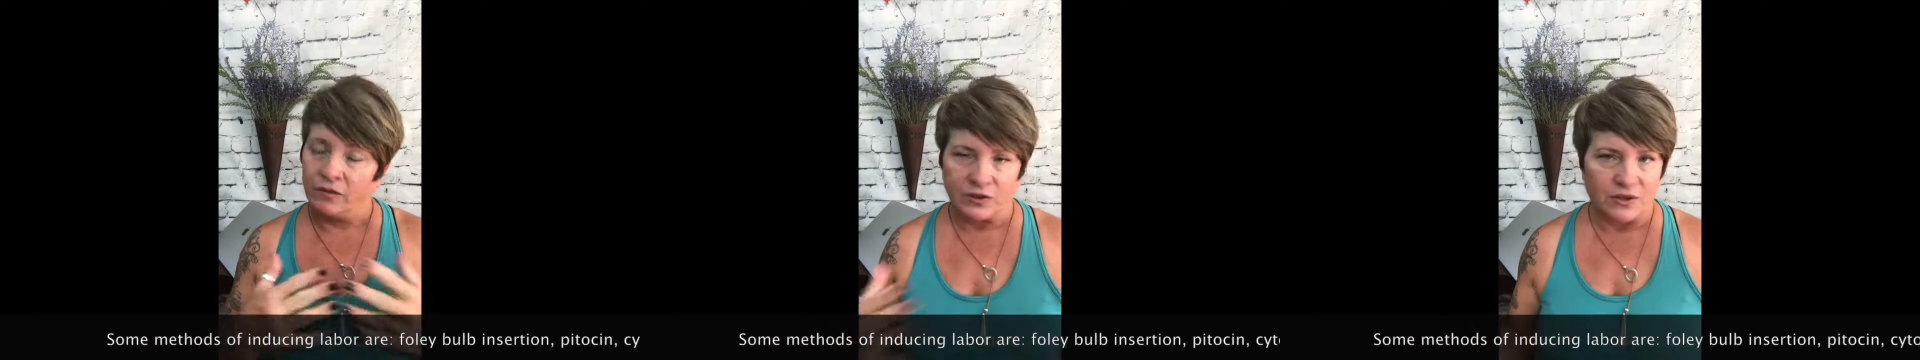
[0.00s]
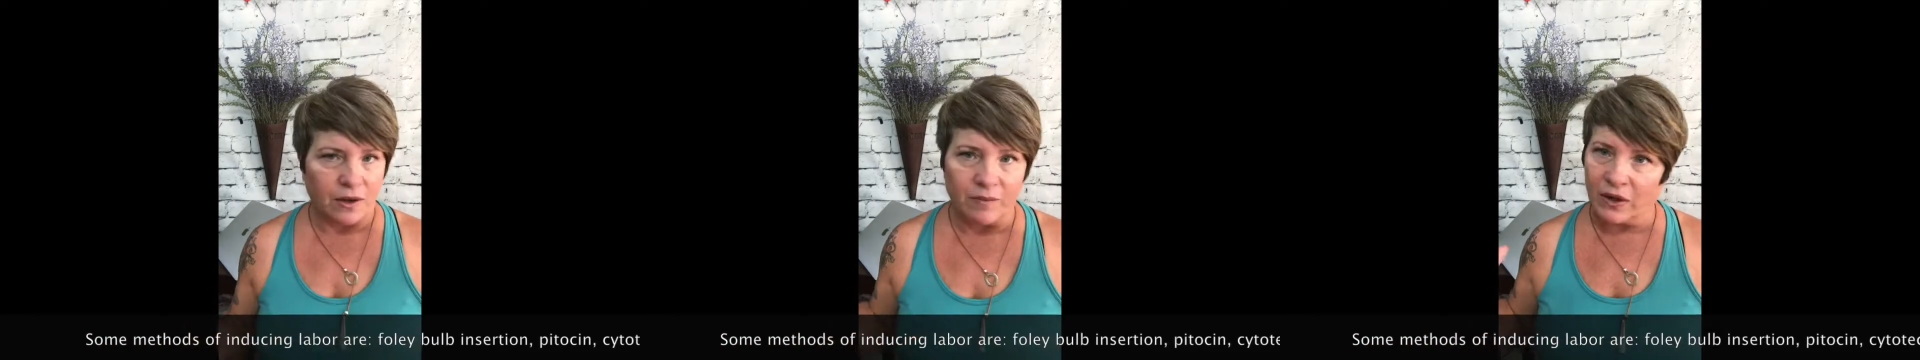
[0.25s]
for
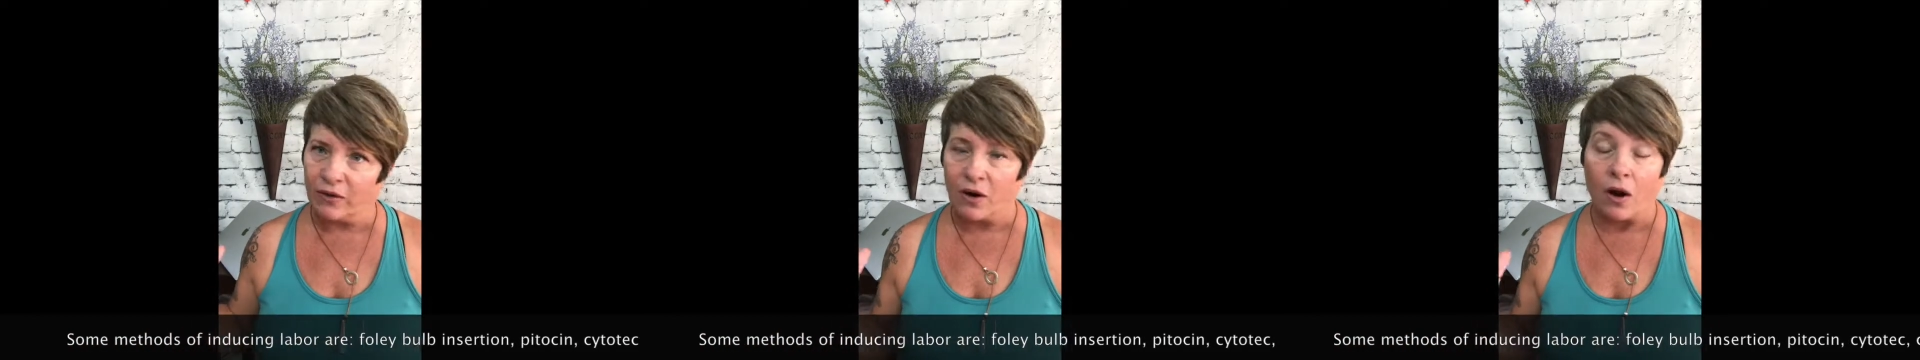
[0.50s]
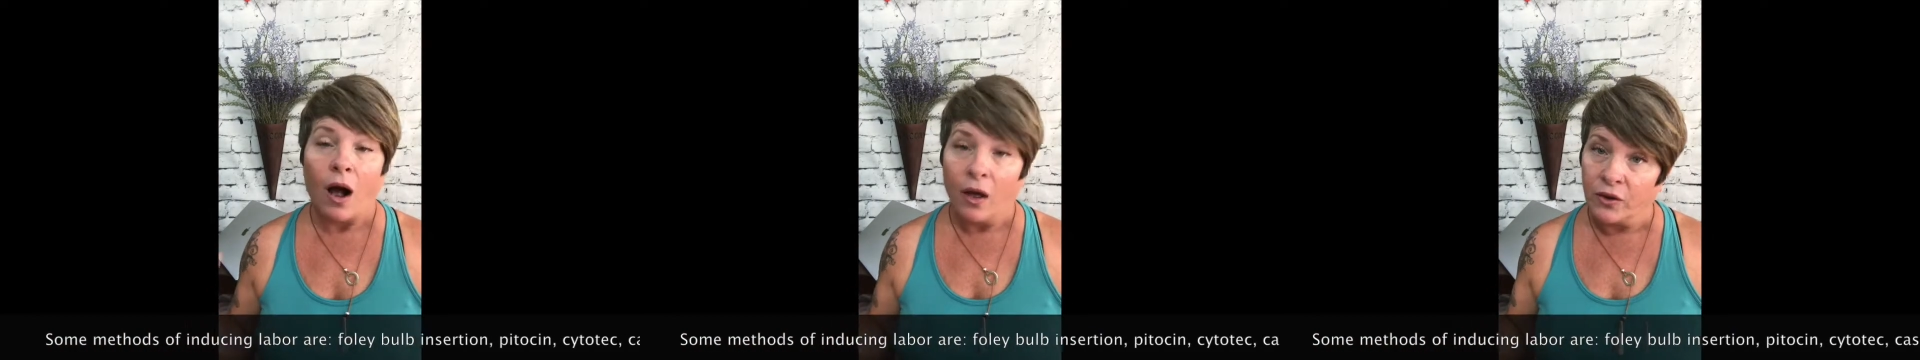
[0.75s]
some there
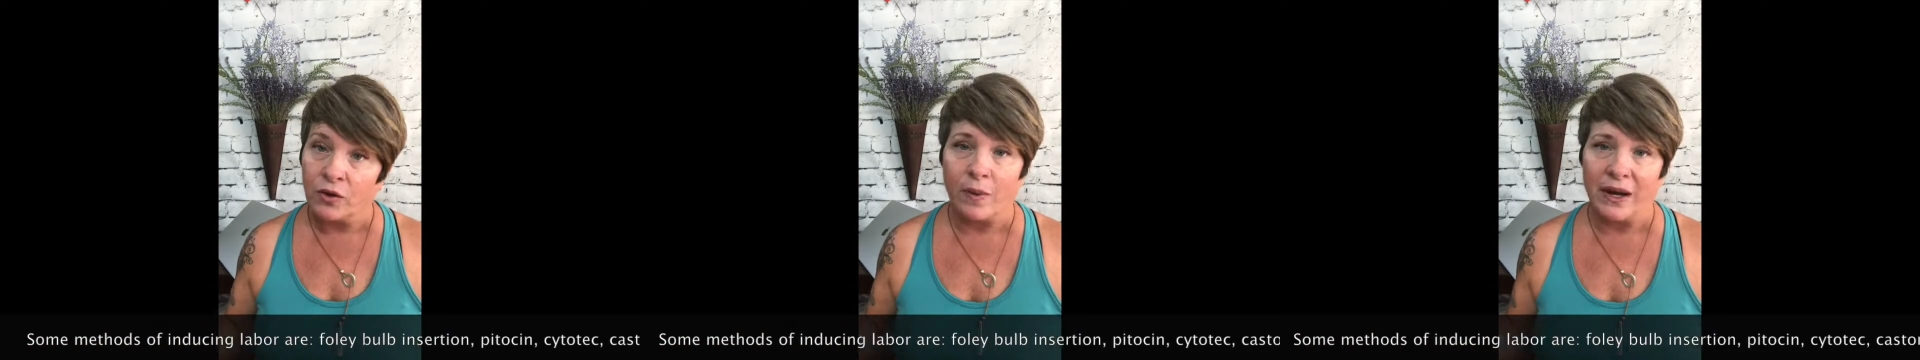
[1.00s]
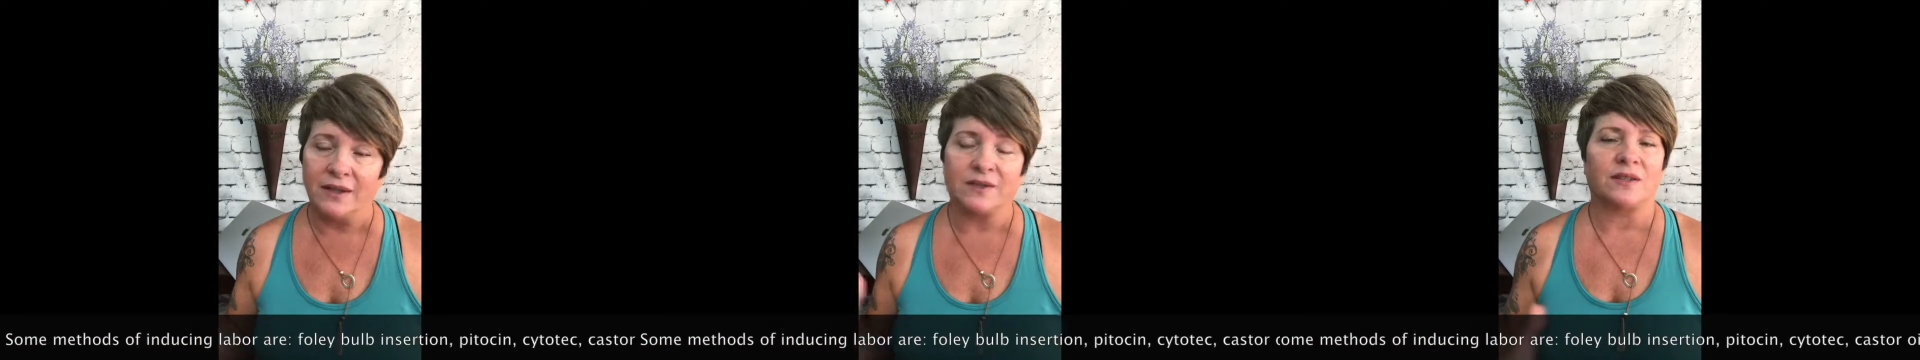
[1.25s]
are other
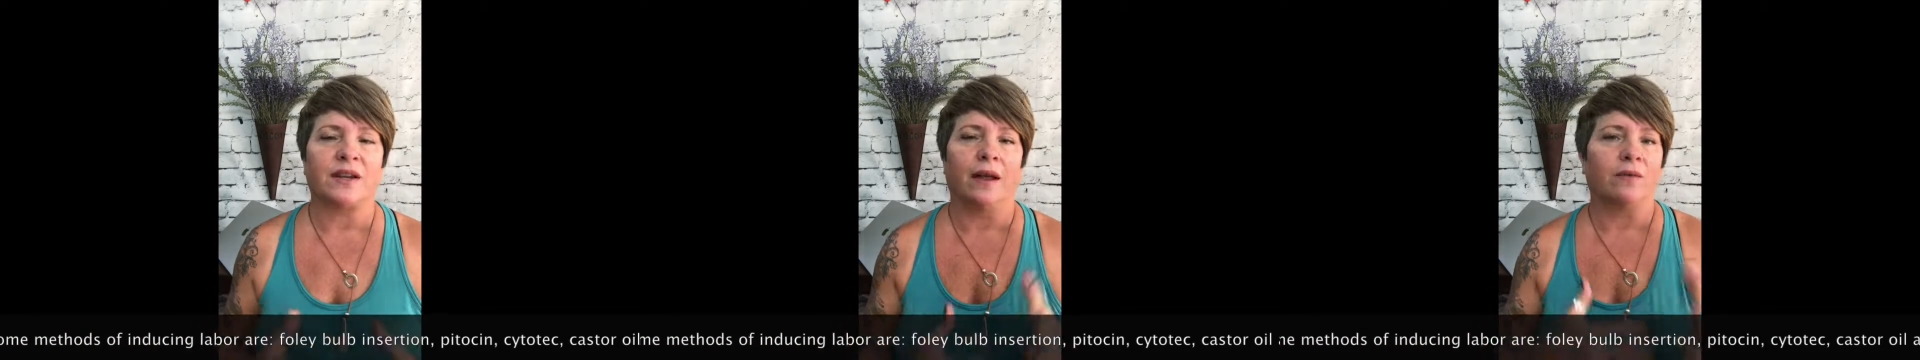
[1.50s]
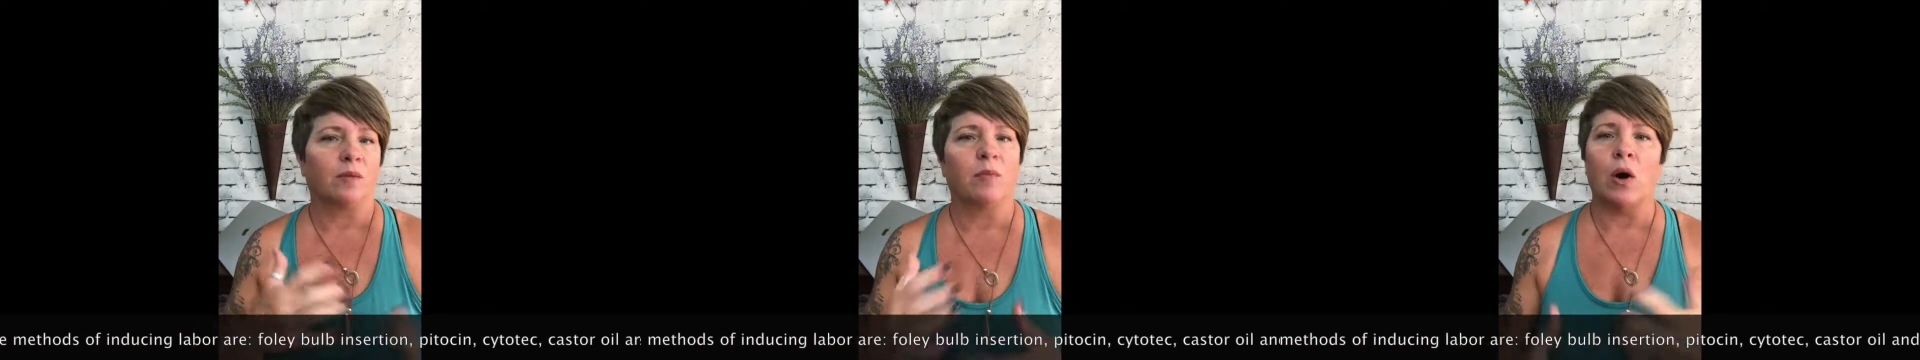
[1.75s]
ways to
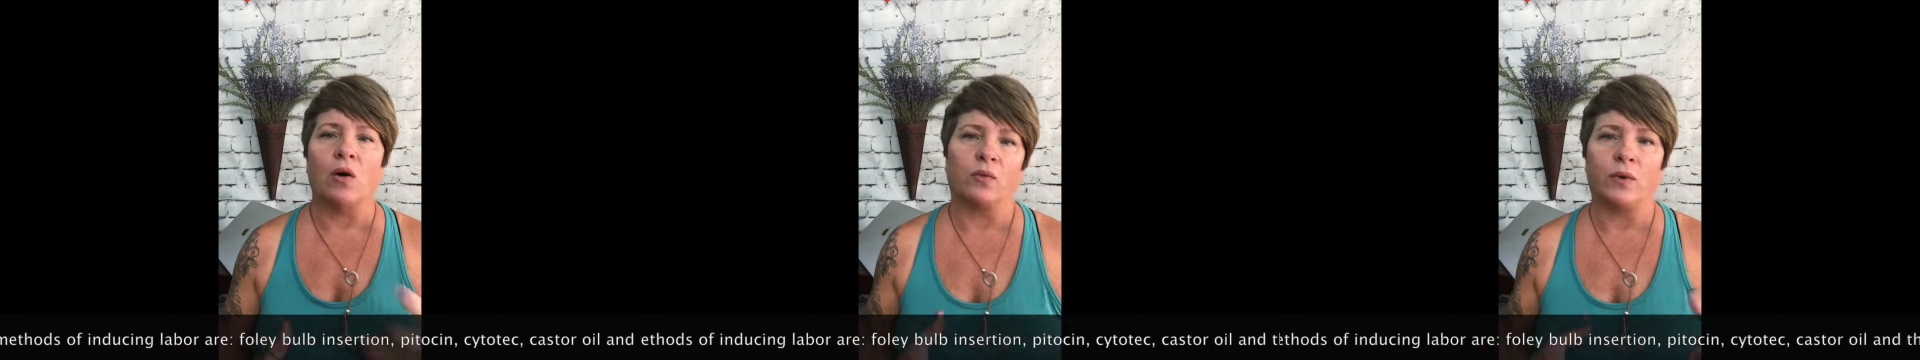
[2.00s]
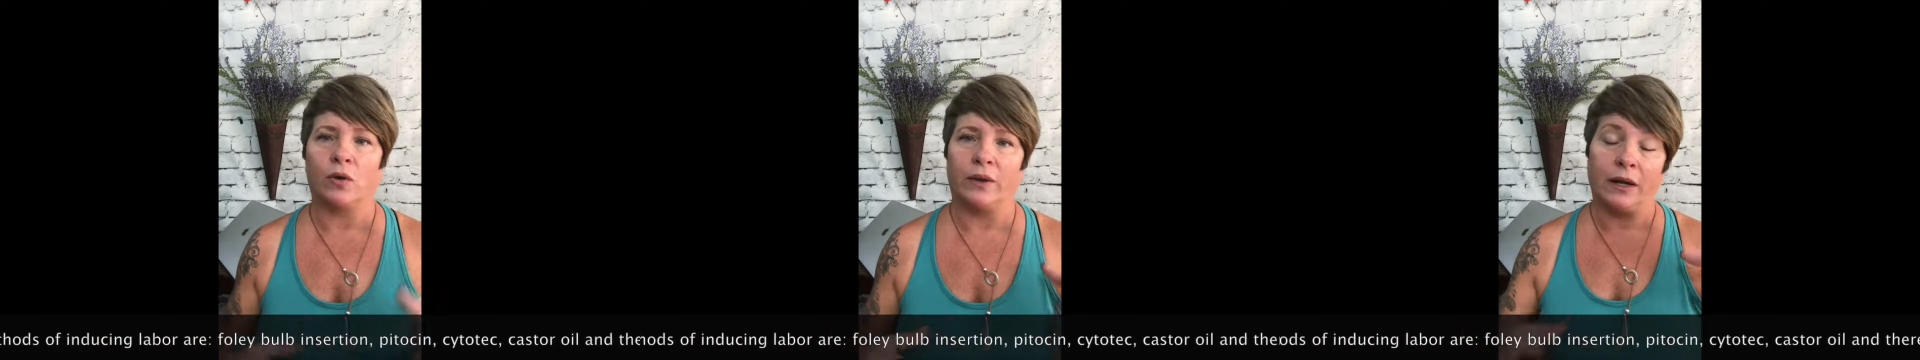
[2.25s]
get the ball
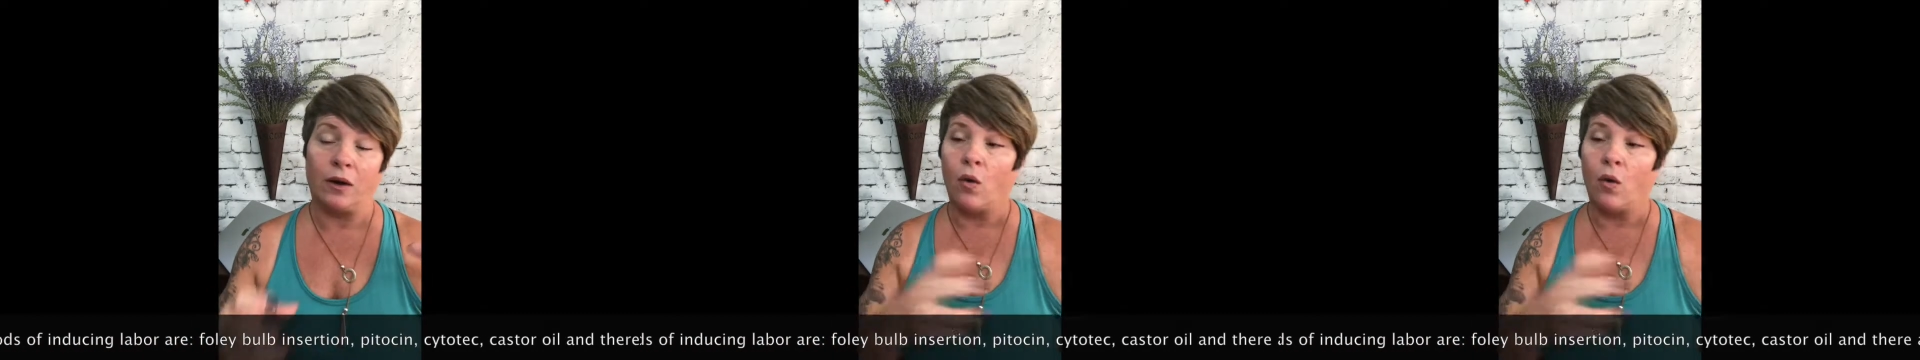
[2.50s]
rolling,